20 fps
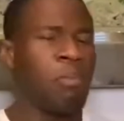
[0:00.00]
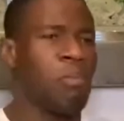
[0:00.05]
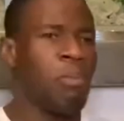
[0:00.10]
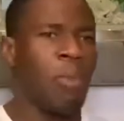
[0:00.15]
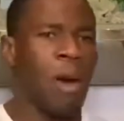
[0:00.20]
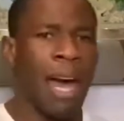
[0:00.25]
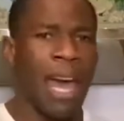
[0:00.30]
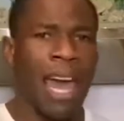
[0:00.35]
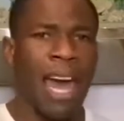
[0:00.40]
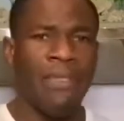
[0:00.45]

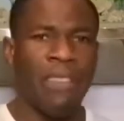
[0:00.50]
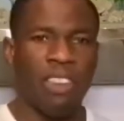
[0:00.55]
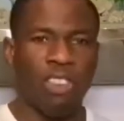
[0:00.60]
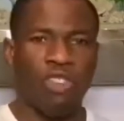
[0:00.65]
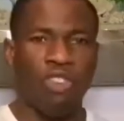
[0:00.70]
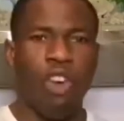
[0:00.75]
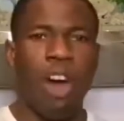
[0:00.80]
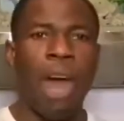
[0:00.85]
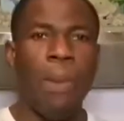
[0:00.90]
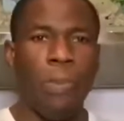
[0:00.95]
my other
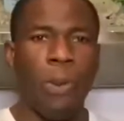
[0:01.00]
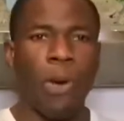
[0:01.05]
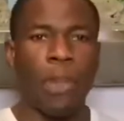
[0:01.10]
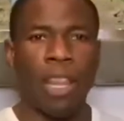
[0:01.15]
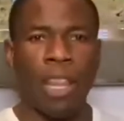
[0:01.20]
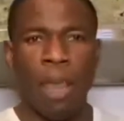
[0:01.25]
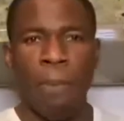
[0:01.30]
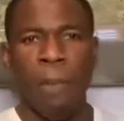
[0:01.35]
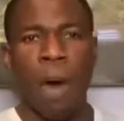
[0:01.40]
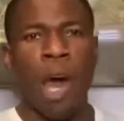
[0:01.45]
tripod
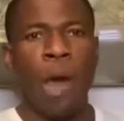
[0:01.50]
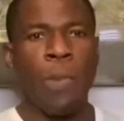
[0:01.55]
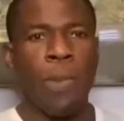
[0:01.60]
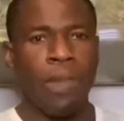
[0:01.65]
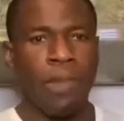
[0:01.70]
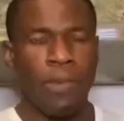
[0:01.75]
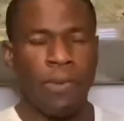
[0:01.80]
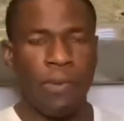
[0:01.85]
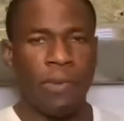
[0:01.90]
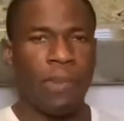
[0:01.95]
at the
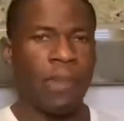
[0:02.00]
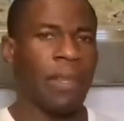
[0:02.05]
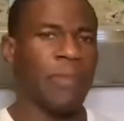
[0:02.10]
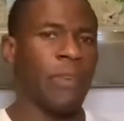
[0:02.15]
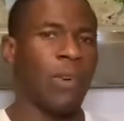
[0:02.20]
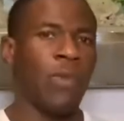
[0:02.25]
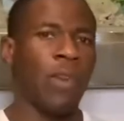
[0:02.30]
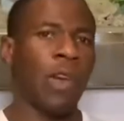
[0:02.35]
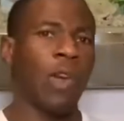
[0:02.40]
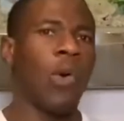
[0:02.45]
moment
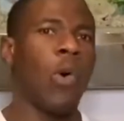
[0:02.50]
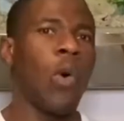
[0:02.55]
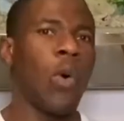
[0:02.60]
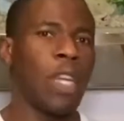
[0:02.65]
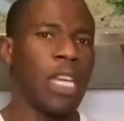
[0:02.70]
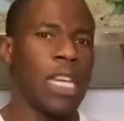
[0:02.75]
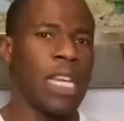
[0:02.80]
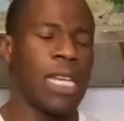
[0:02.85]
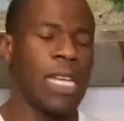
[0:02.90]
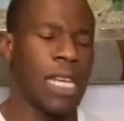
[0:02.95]
for
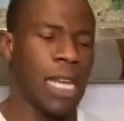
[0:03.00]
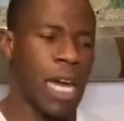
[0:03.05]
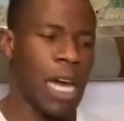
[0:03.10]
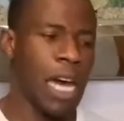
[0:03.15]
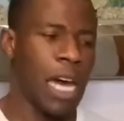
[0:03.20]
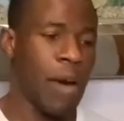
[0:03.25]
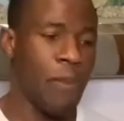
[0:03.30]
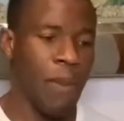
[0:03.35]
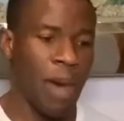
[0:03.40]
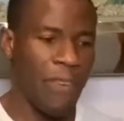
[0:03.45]
recording,
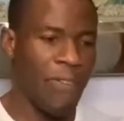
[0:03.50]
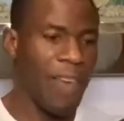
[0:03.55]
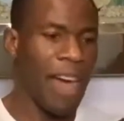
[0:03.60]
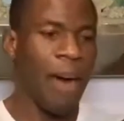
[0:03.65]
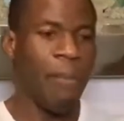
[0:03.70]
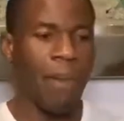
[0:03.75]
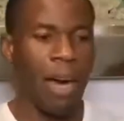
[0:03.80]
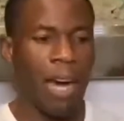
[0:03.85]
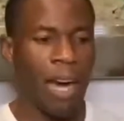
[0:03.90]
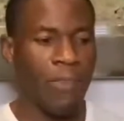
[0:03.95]
I
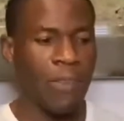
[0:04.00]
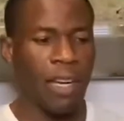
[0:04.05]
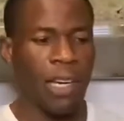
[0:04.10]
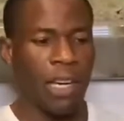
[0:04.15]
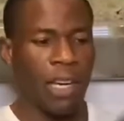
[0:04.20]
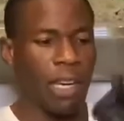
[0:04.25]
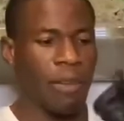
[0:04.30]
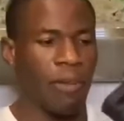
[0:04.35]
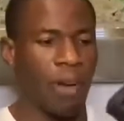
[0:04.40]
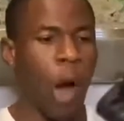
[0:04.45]
found my
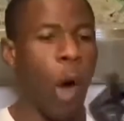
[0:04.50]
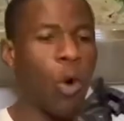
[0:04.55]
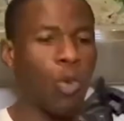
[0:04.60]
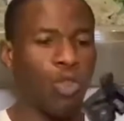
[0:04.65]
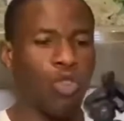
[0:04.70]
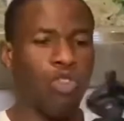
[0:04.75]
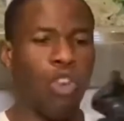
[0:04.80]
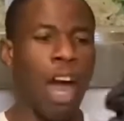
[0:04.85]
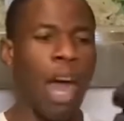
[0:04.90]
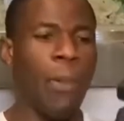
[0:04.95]
other old
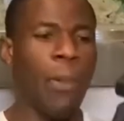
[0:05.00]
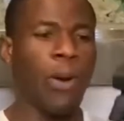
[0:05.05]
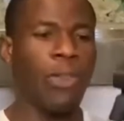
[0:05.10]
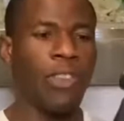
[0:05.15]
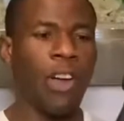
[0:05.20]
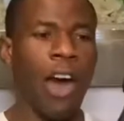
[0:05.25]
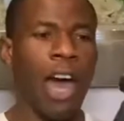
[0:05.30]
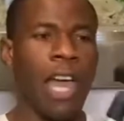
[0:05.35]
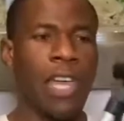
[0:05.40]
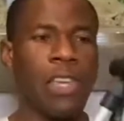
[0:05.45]
tripod
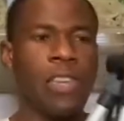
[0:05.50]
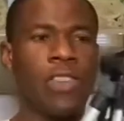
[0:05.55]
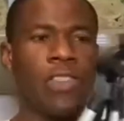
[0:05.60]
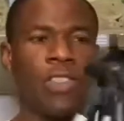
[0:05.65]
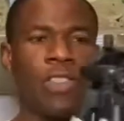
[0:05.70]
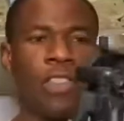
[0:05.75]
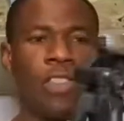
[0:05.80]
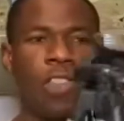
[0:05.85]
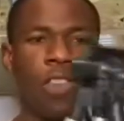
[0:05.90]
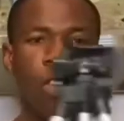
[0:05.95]
that I
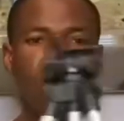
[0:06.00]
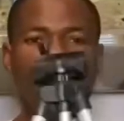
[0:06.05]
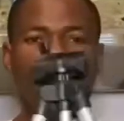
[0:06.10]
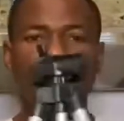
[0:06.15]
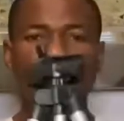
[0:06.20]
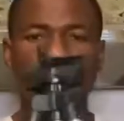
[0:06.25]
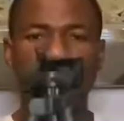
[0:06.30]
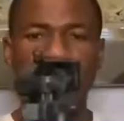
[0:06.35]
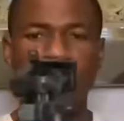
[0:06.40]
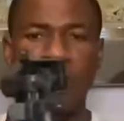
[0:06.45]
used to
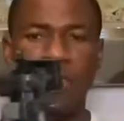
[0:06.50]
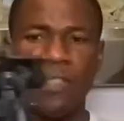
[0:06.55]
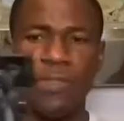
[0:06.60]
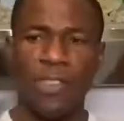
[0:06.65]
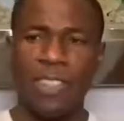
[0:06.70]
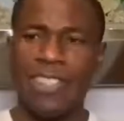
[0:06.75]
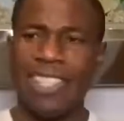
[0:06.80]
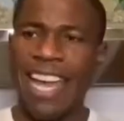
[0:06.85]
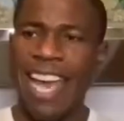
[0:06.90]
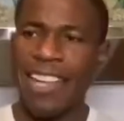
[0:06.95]
use, which is
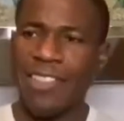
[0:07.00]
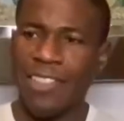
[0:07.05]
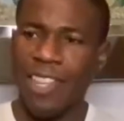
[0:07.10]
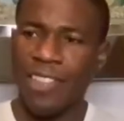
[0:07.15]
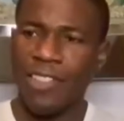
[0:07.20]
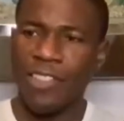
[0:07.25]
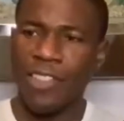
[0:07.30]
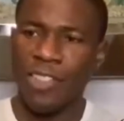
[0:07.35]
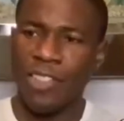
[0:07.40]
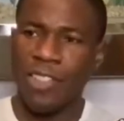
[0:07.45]

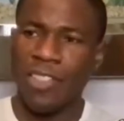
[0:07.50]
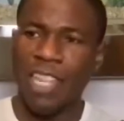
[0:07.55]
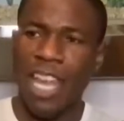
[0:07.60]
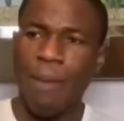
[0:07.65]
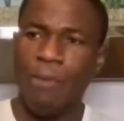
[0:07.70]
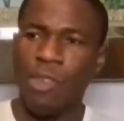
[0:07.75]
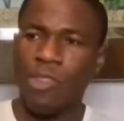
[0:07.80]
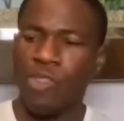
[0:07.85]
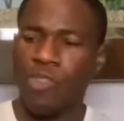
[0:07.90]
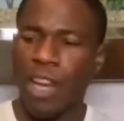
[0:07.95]
fantastic, just to
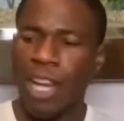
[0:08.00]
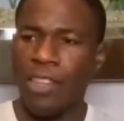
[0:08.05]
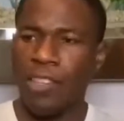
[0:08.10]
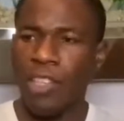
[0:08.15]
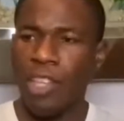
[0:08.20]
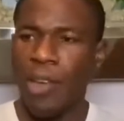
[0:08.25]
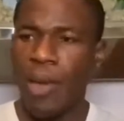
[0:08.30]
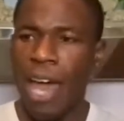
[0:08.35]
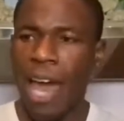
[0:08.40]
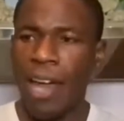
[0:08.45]
demonstrate
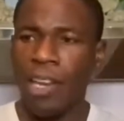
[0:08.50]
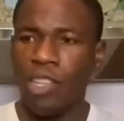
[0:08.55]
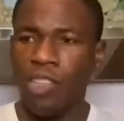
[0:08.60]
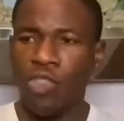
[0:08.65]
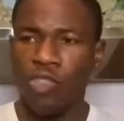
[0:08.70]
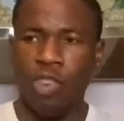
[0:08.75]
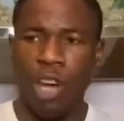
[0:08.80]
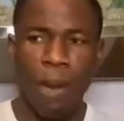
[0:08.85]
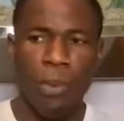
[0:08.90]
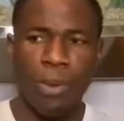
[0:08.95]
to you how this
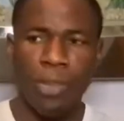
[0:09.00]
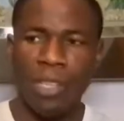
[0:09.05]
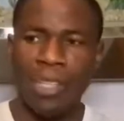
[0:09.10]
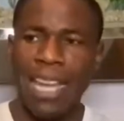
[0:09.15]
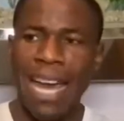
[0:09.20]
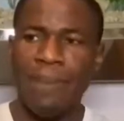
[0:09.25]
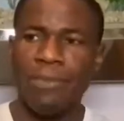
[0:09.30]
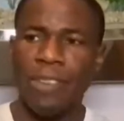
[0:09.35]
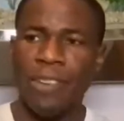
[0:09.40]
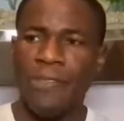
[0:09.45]
tripod
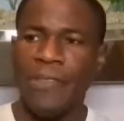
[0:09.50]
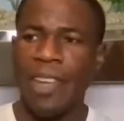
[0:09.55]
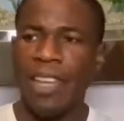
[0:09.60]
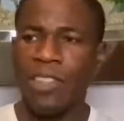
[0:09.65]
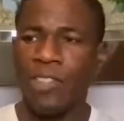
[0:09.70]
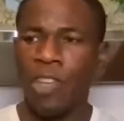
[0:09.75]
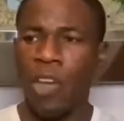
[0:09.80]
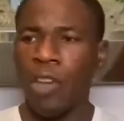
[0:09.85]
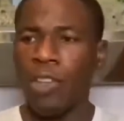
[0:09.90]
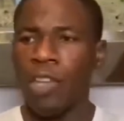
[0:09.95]
adapter
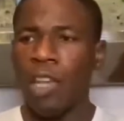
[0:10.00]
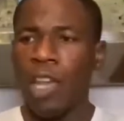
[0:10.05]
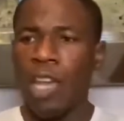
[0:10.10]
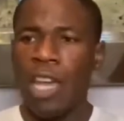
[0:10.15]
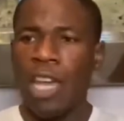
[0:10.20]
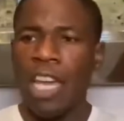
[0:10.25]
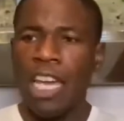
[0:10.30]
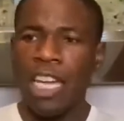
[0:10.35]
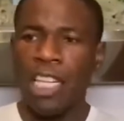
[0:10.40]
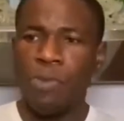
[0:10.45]
fits on.
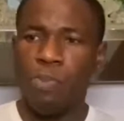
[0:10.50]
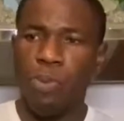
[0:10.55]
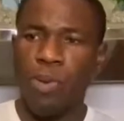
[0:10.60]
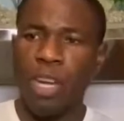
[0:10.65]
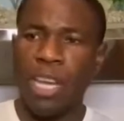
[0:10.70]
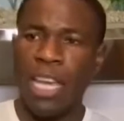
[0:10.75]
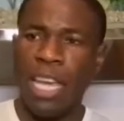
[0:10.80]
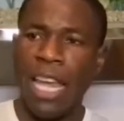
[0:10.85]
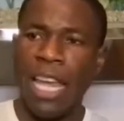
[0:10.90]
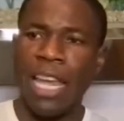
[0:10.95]
It's
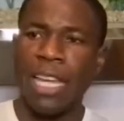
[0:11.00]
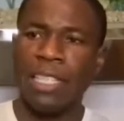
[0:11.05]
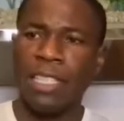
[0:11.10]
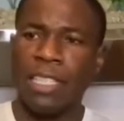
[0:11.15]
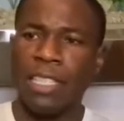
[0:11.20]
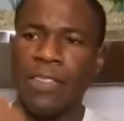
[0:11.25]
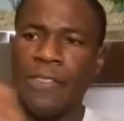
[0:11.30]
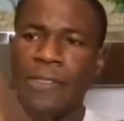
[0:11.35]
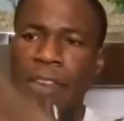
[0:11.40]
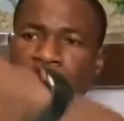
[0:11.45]
pretty easy to fit